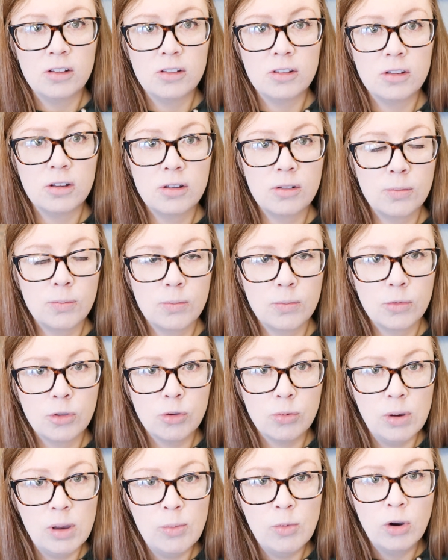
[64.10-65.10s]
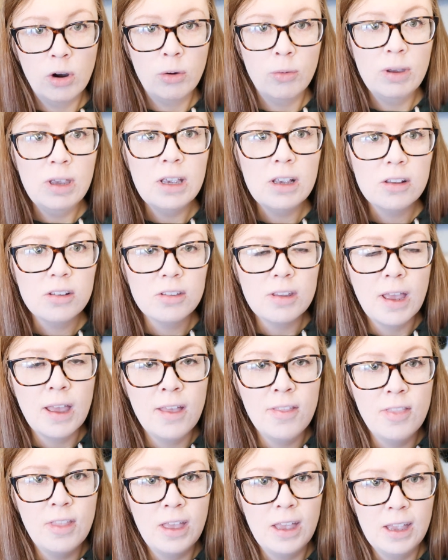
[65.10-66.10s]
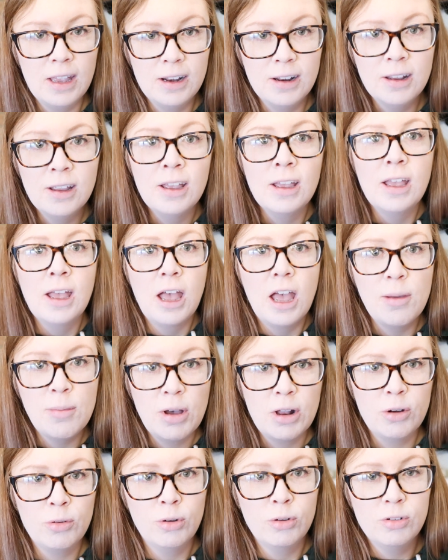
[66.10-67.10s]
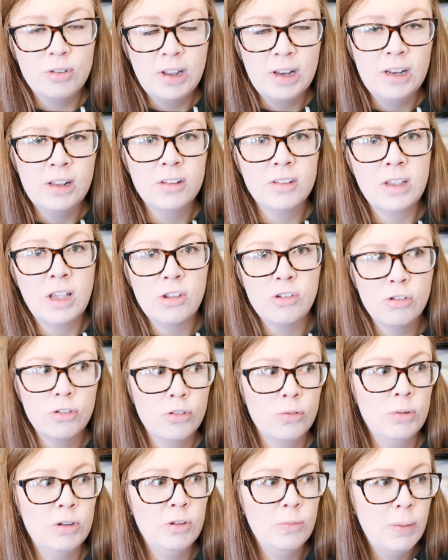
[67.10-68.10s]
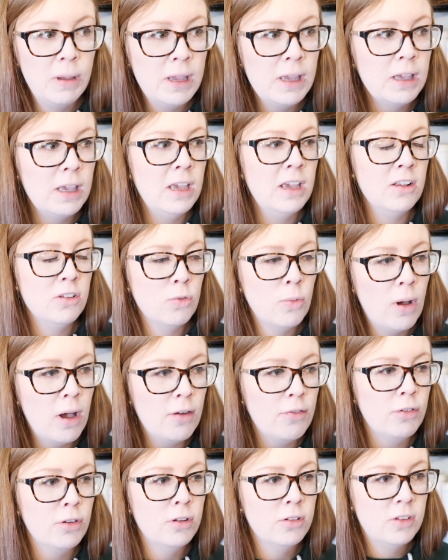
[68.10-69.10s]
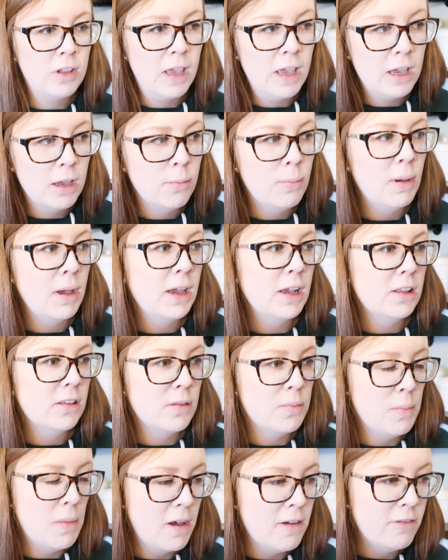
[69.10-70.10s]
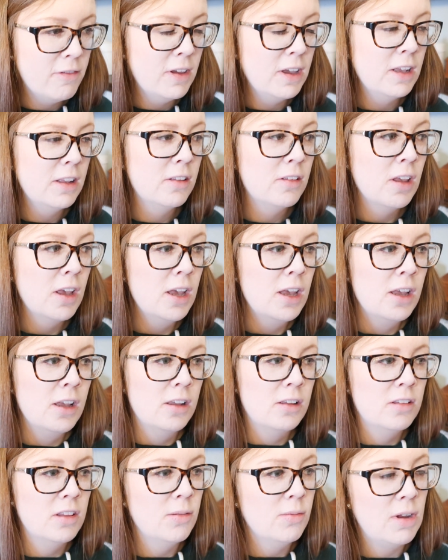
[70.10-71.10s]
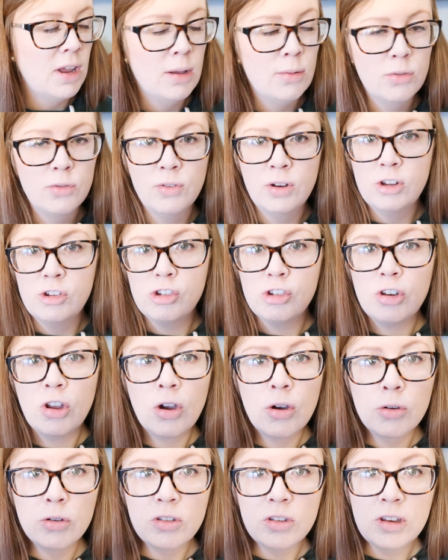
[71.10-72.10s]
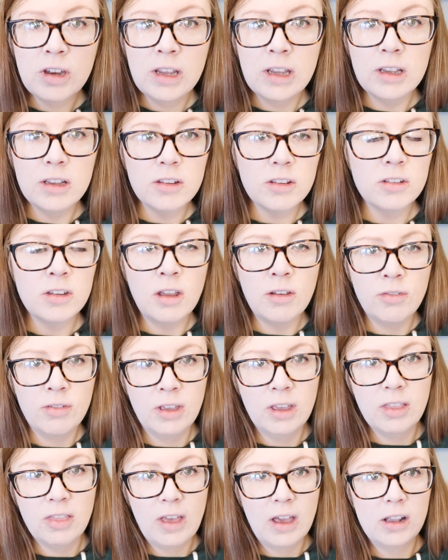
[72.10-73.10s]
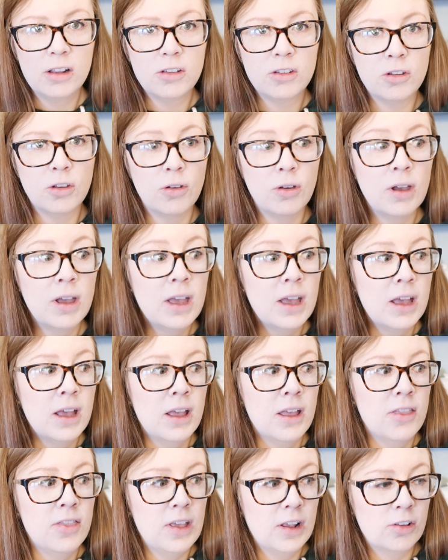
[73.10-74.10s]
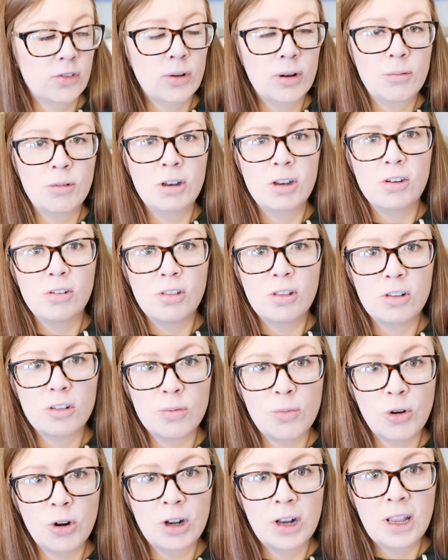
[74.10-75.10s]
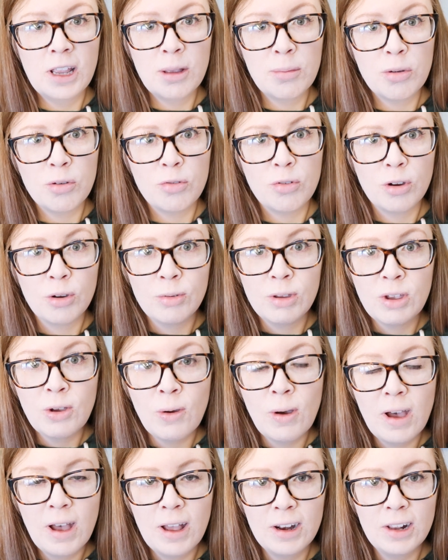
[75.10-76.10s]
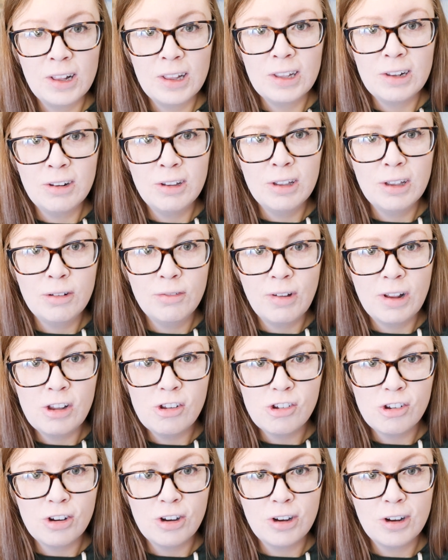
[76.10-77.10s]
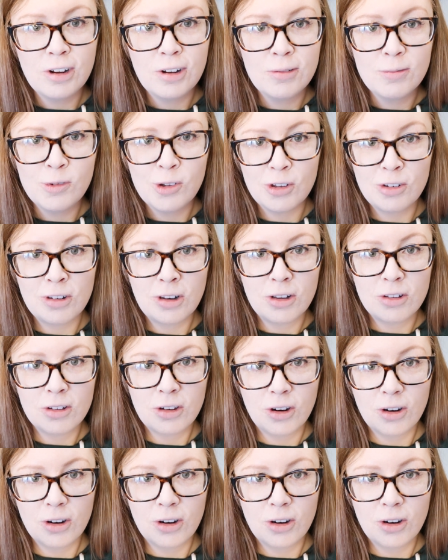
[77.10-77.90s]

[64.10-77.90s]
us three more weeks. And then I'm on a rotating schedule, so we do pancakes, waffles, egg bites, muffins, sometimes French toast sticks, stuff like that. So that's what I'm gonna do this morning before we go on a little adventure, just us